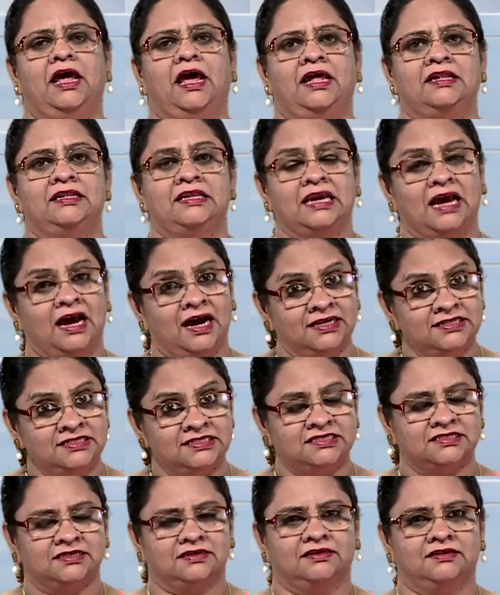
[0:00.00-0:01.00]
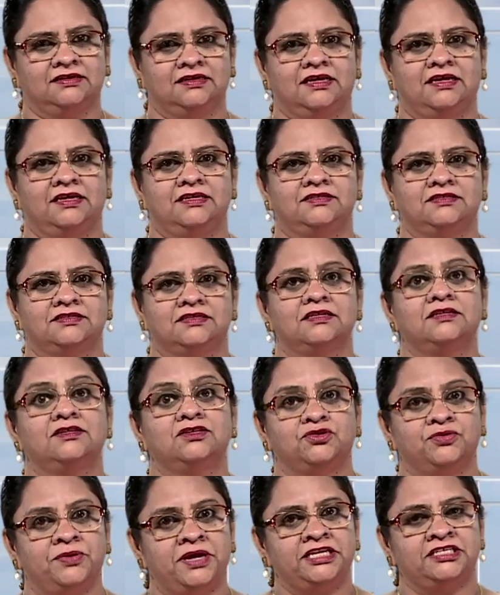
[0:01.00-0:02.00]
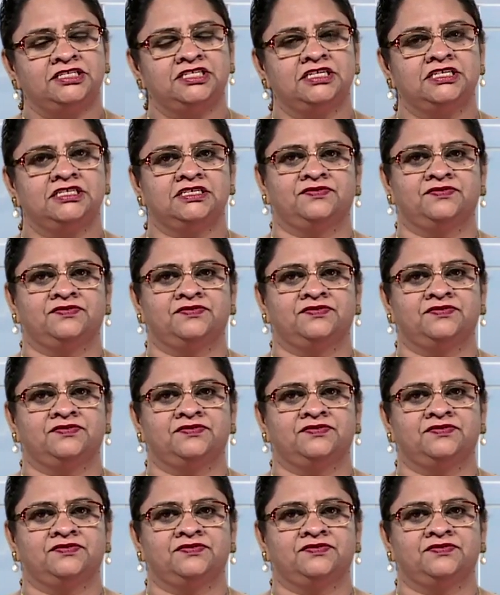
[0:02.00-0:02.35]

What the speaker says: And the answer is 20